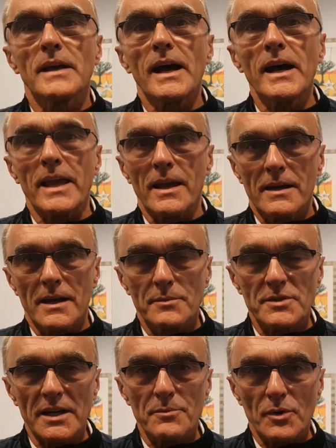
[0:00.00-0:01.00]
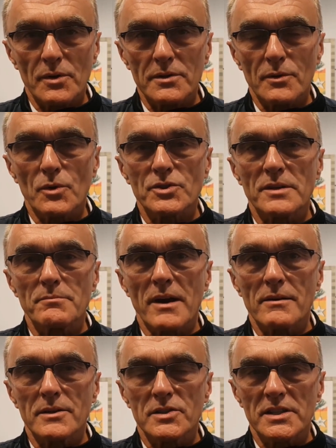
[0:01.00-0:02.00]
Hi, I'm Danny Boyle, you're watching
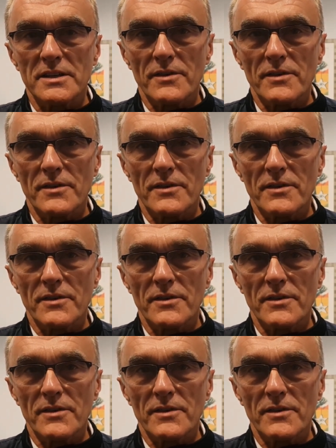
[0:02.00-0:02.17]
Mariners